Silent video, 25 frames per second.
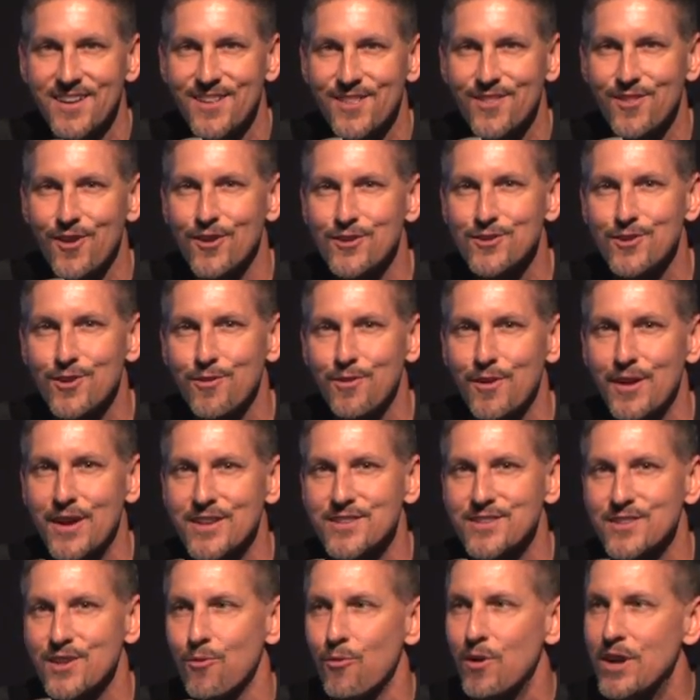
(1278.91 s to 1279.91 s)
Those are
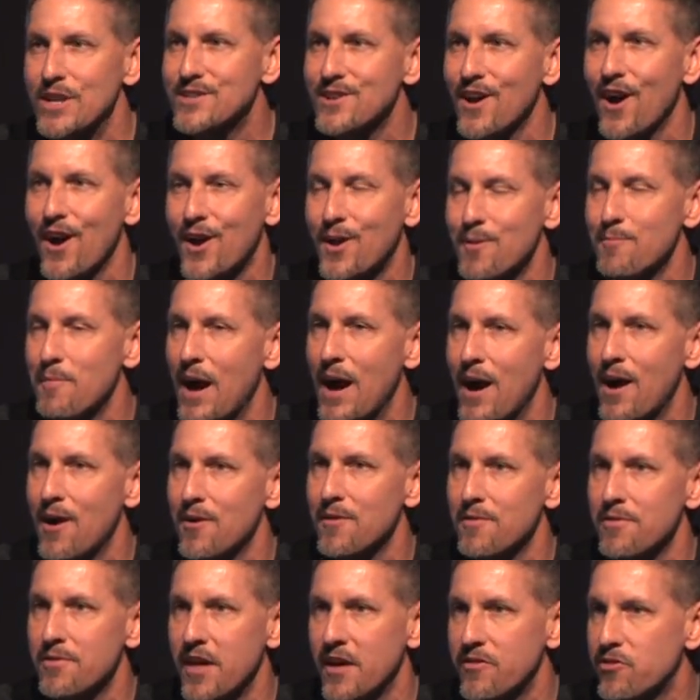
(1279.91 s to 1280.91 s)
things that we talk
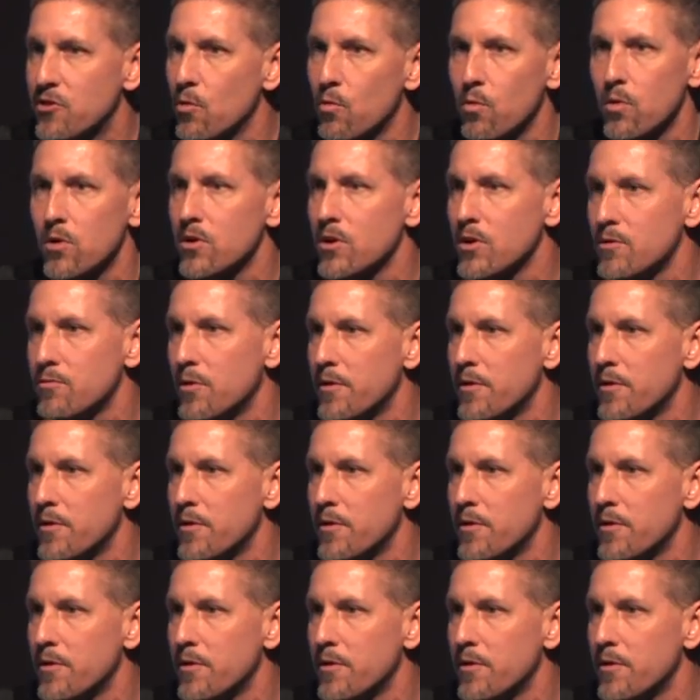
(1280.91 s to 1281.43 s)
about that the world